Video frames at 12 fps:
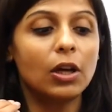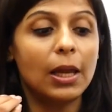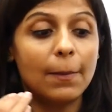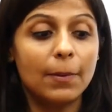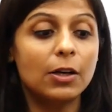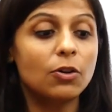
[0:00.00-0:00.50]

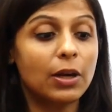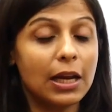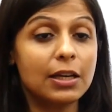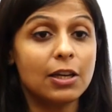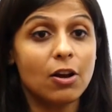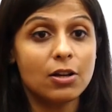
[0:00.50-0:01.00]
able to
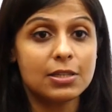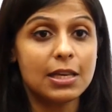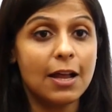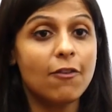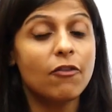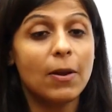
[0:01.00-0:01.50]
get
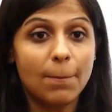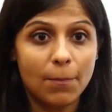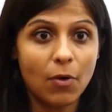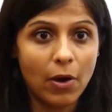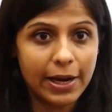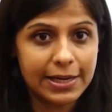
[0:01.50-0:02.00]
yourself
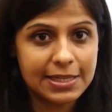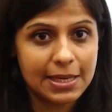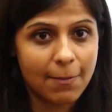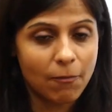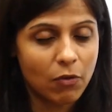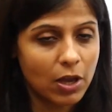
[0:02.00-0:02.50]
employed
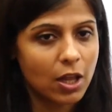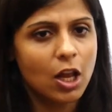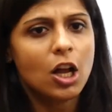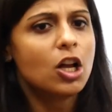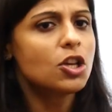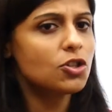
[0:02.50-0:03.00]
somewhere.
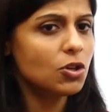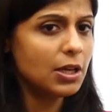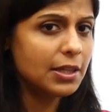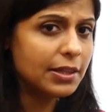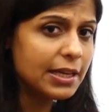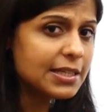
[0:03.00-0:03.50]
So,
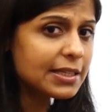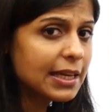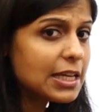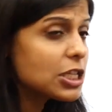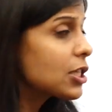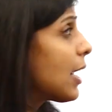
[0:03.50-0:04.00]
in this
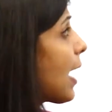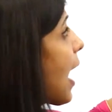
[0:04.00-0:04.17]
case, they